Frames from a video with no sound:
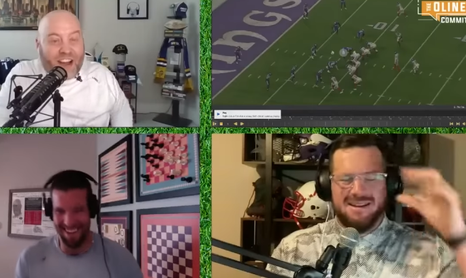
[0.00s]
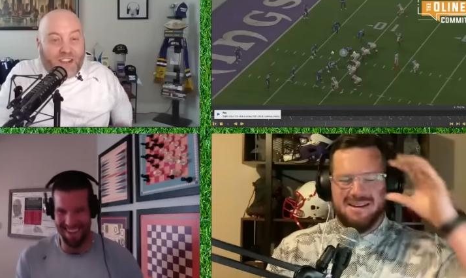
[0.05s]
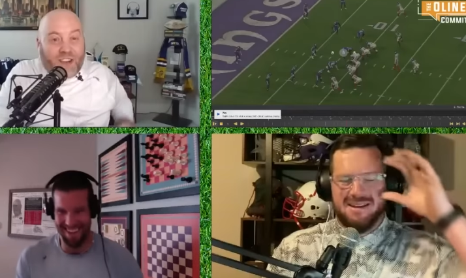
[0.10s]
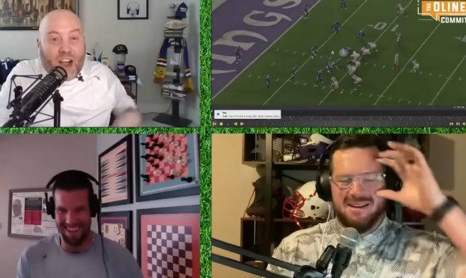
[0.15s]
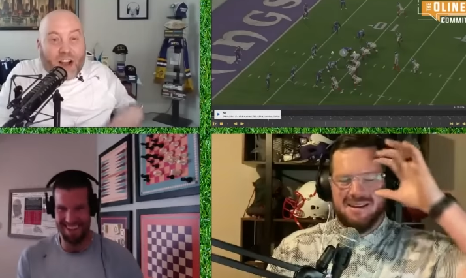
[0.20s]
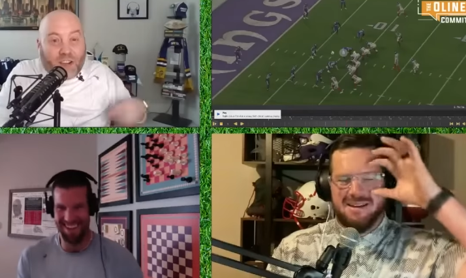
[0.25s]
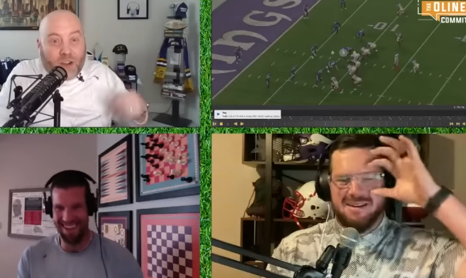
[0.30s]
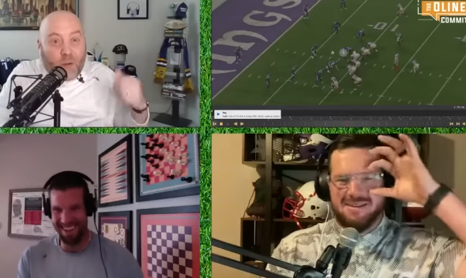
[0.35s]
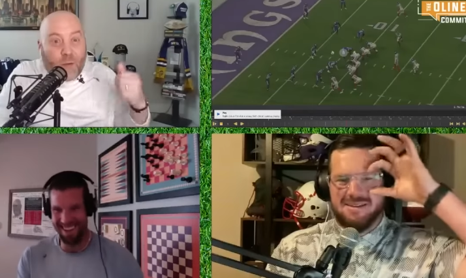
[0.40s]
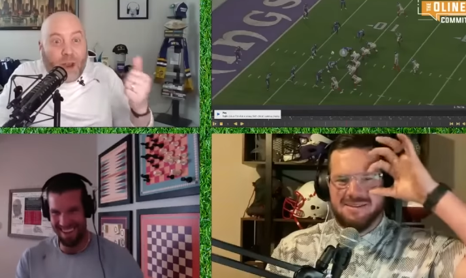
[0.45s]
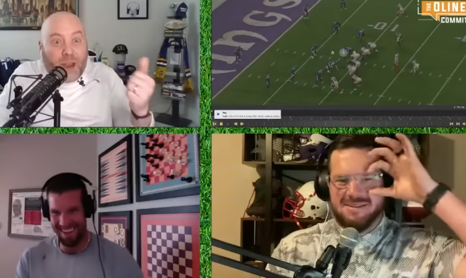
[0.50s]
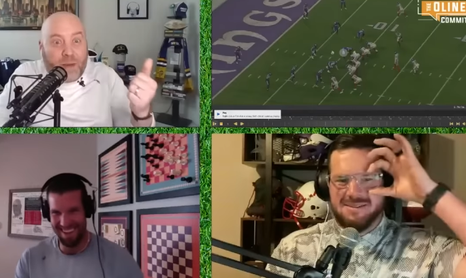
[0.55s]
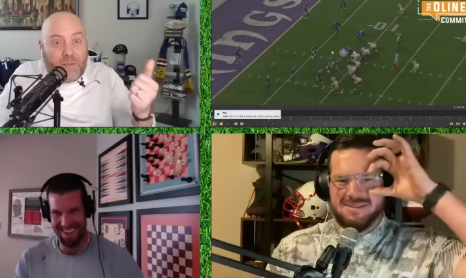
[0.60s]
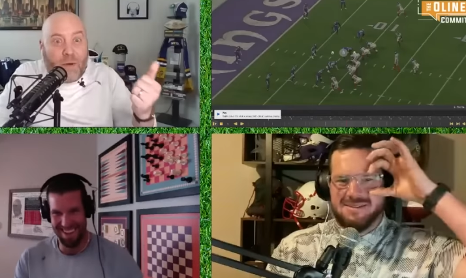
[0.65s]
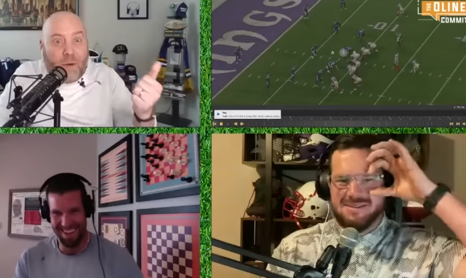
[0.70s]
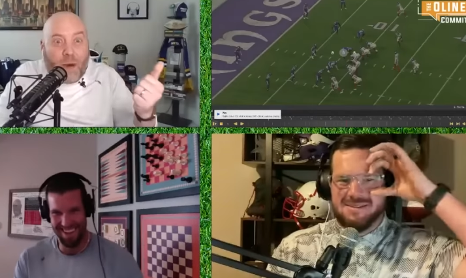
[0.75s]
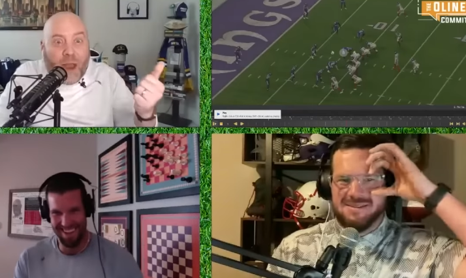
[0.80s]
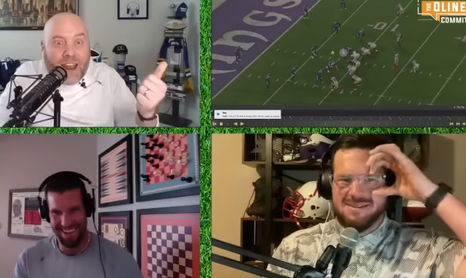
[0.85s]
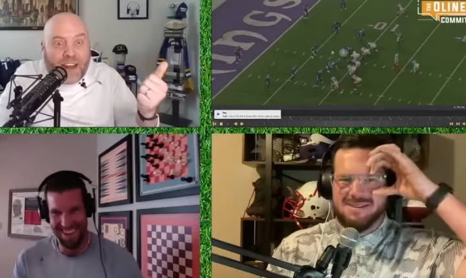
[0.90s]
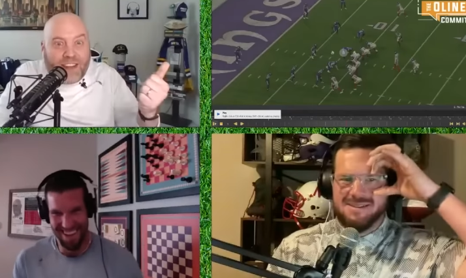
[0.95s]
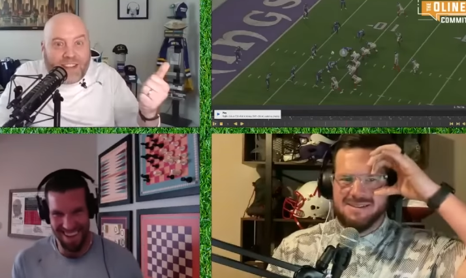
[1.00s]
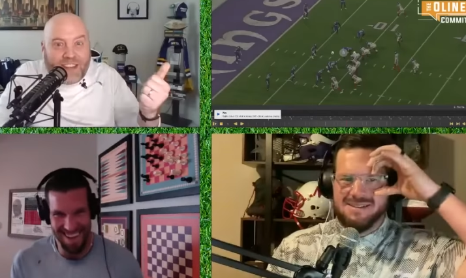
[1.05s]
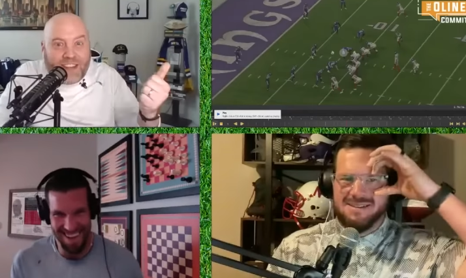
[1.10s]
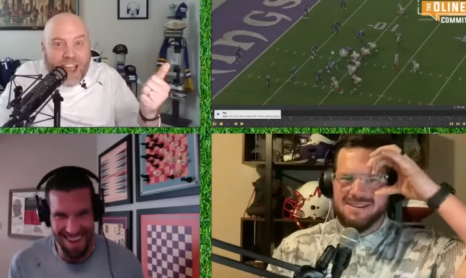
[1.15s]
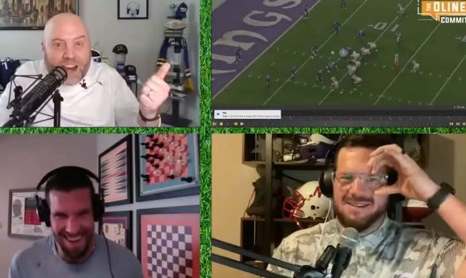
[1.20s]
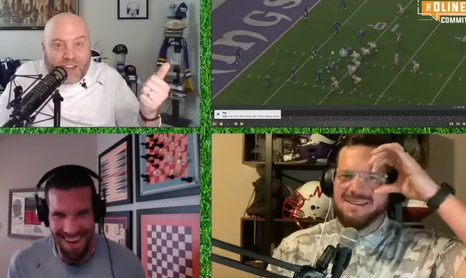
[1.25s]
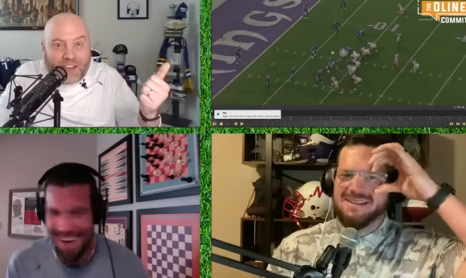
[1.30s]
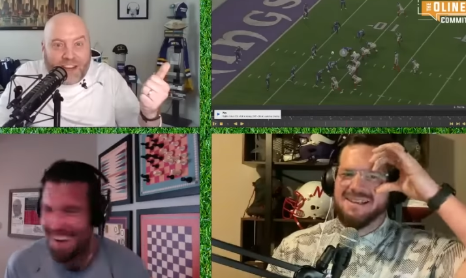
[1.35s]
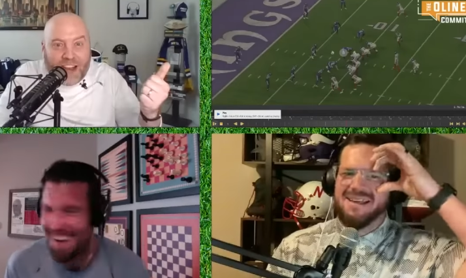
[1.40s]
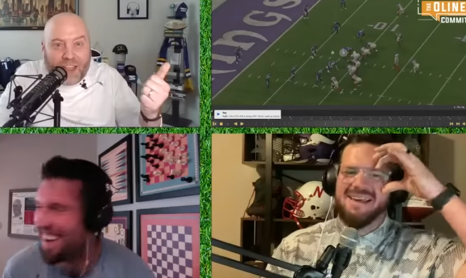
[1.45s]
Speaker 1: I talked to Rick
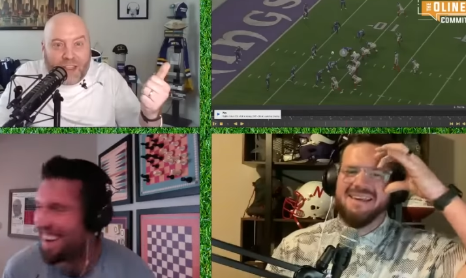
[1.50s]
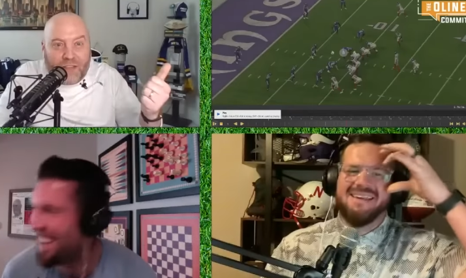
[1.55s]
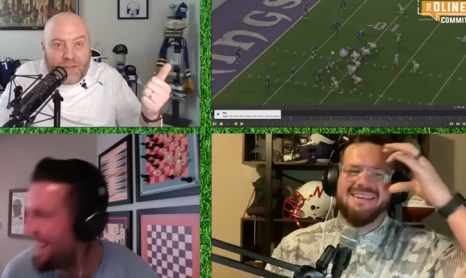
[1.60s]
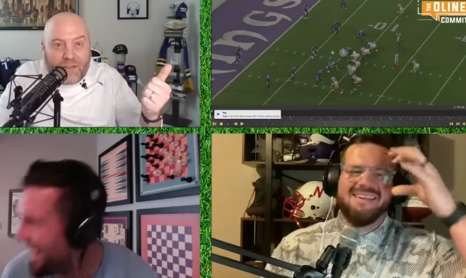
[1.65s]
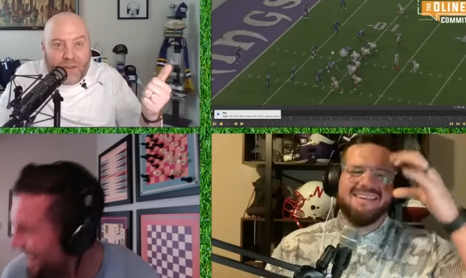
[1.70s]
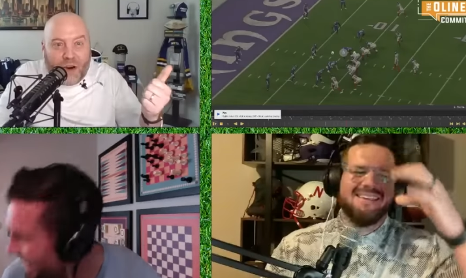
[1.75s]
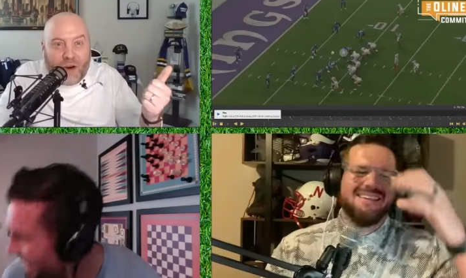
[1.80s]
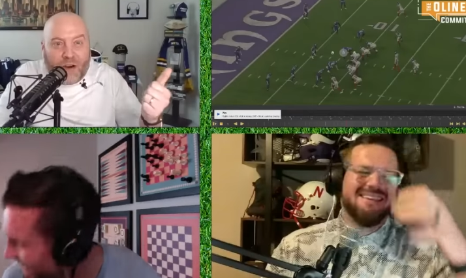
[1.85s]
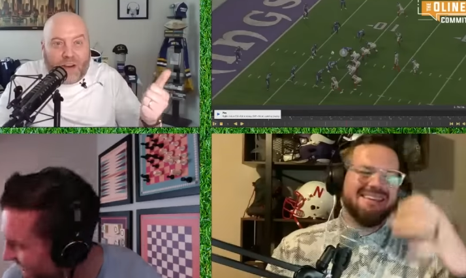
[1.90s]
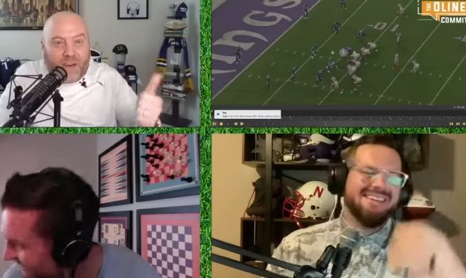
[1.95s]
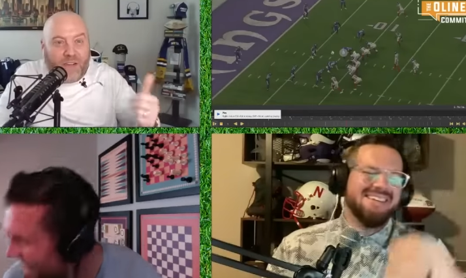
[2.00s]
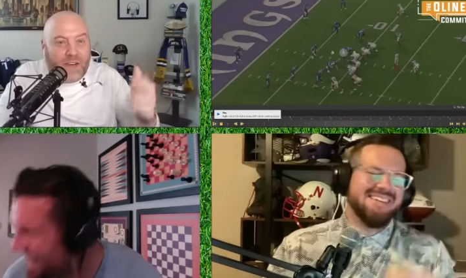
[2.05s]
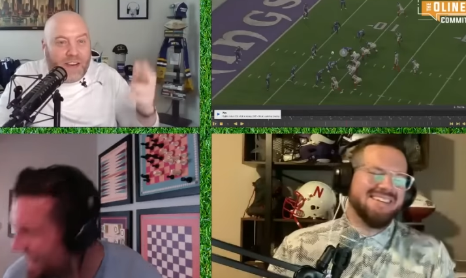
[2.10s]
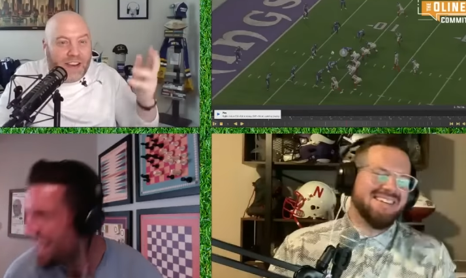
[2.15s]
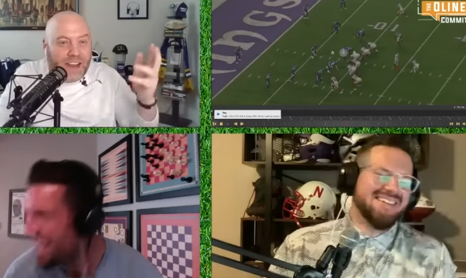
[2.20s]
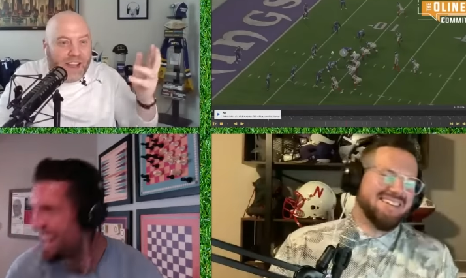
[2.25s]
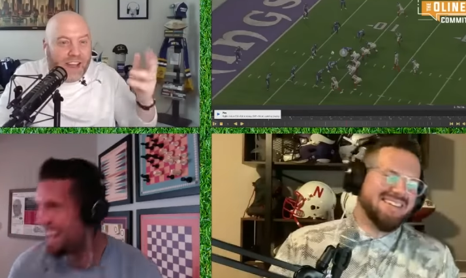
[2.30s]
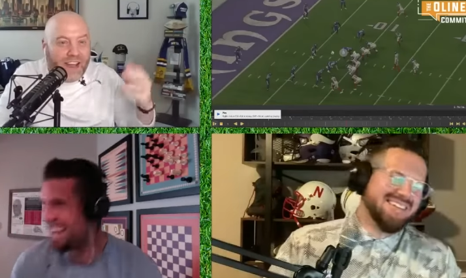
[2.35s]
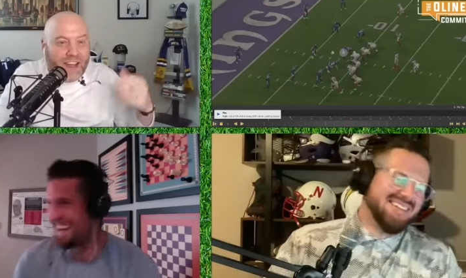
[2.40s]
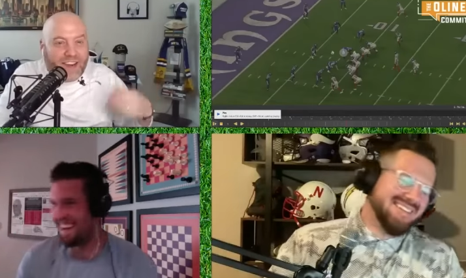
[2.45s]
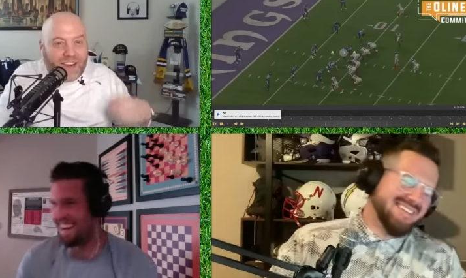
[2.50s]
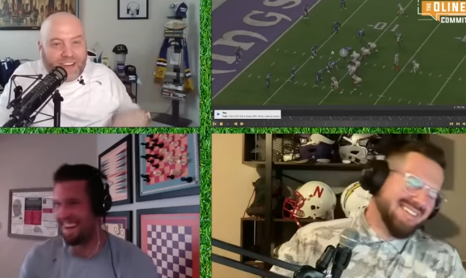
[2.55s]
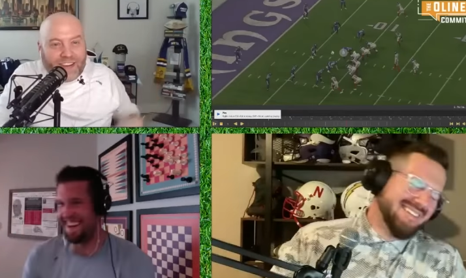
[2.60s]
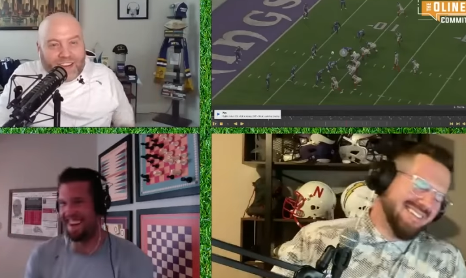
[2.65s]
Moranis actually on the phone. We uh,